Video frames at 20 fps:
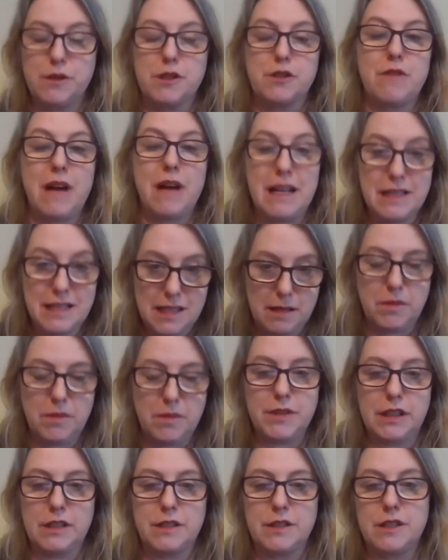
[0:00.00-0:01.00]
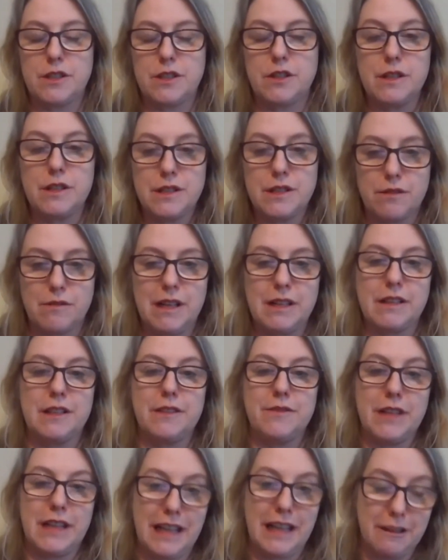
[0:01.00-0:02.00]
to address some of the concerns around
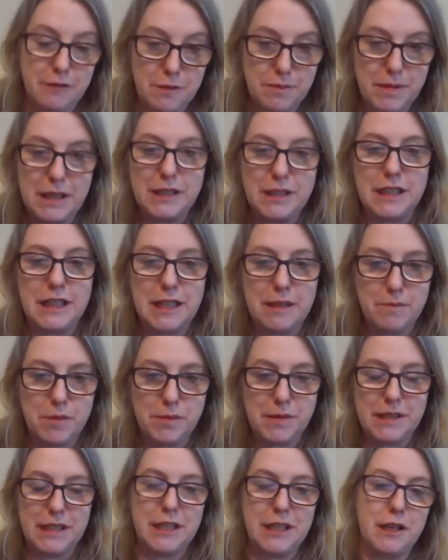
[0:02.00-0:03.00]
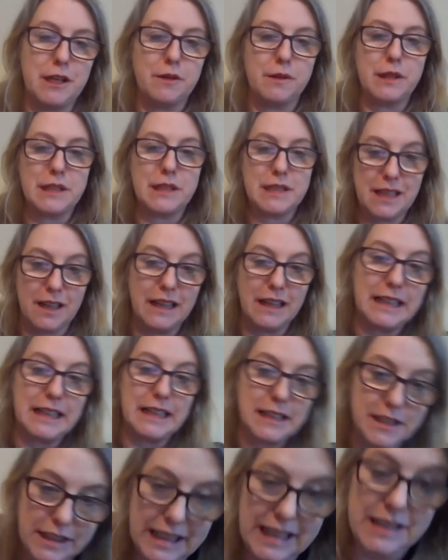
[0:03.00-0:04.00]
kind of accountability and implementing, you know, that it's
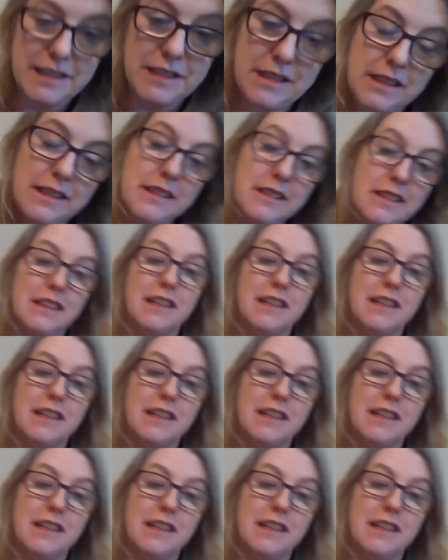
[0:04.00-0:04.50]
likely to get